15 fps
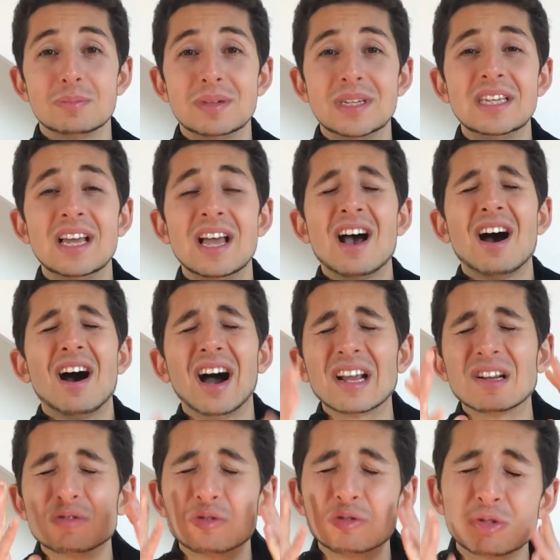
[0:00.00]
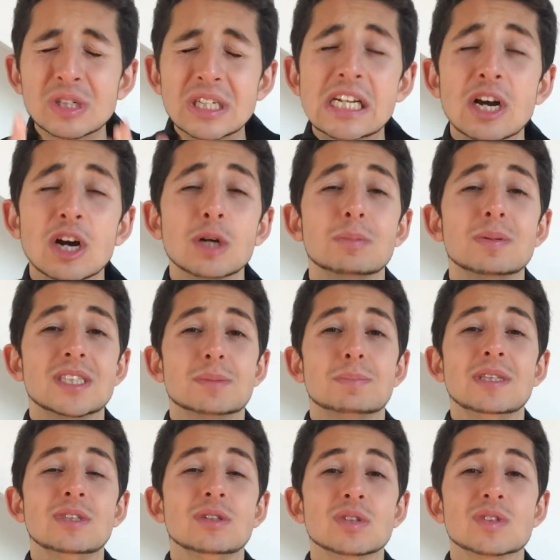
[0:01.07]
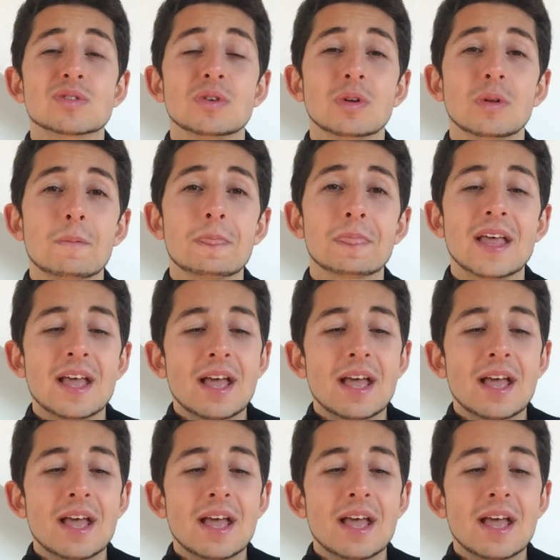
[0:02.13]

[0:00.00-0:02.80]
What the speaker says: with me. I really hope it's been useful.